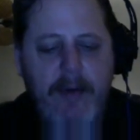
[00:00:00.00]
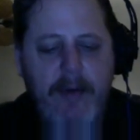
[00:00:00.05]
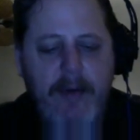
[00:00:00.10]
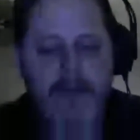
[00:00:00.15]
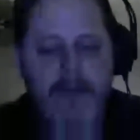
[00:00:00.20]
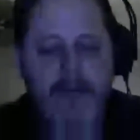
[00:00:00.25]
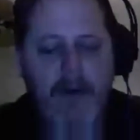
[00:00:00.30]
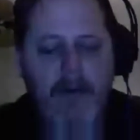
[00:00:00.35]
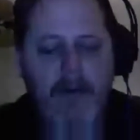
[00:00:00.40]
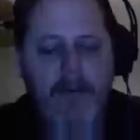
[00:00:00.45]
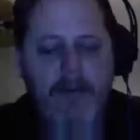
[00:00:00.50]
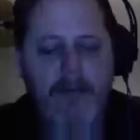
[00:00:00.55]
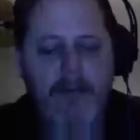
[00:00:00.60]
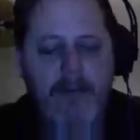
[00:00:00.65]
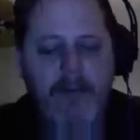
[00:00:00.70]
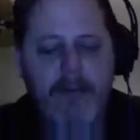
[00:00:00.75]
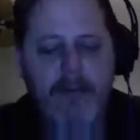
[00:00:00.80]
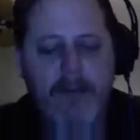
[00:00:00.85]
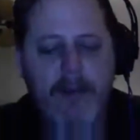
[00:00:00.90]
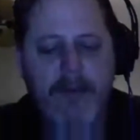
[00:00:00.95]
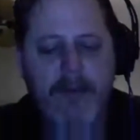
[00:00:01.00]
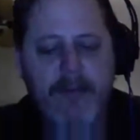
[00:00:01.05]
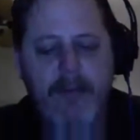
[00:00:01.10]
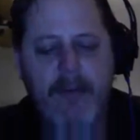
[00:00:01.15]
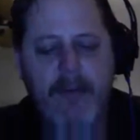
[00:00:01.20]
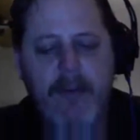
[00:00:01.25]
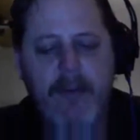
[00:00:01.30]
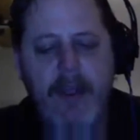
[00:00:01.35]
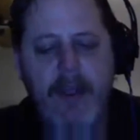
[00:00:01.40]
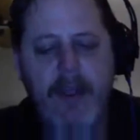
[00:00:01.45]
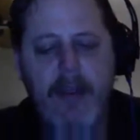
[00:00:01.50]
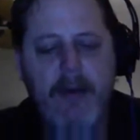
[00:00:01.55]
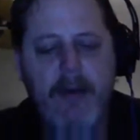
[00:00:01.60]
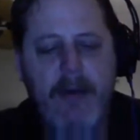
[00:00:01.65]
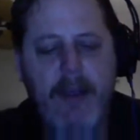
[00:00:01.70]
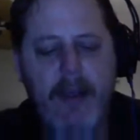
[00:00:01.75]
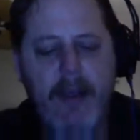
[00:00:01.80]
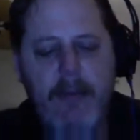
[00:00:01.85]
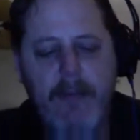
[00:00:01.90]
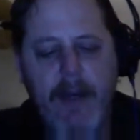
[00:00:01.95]
To Rover, just make sure you
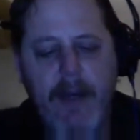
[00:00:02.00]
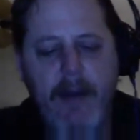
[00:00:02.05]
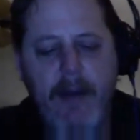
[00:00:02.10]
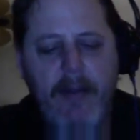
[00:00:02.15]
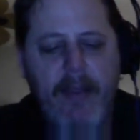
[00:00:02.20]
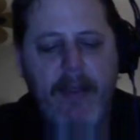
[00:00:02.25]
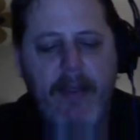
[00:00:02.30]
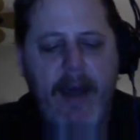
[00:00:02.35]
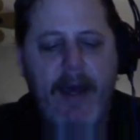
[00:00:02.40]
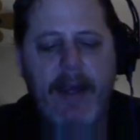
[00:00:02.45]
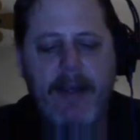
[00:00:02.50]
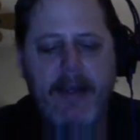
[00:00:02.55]
email that